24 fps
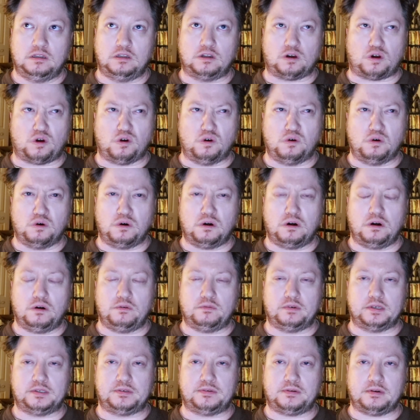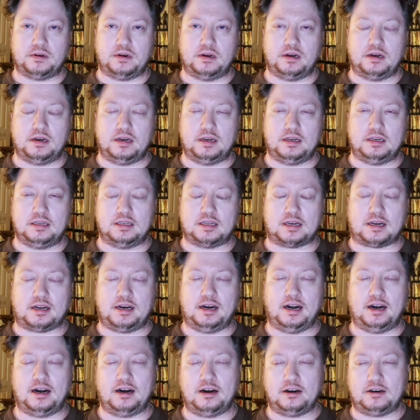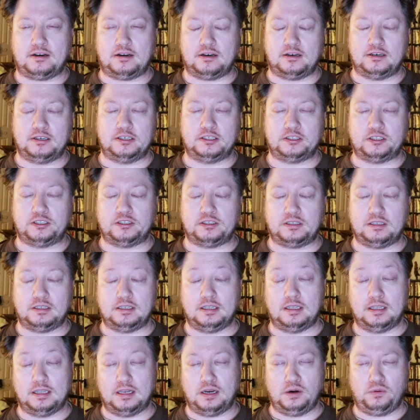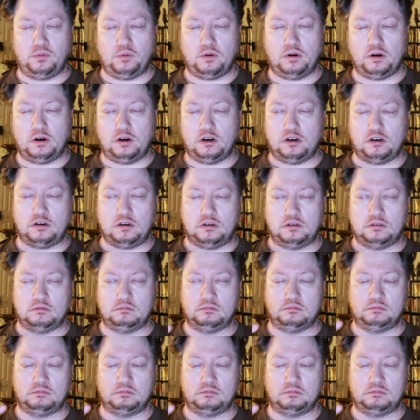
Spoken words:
The gore was fine. The characters, there were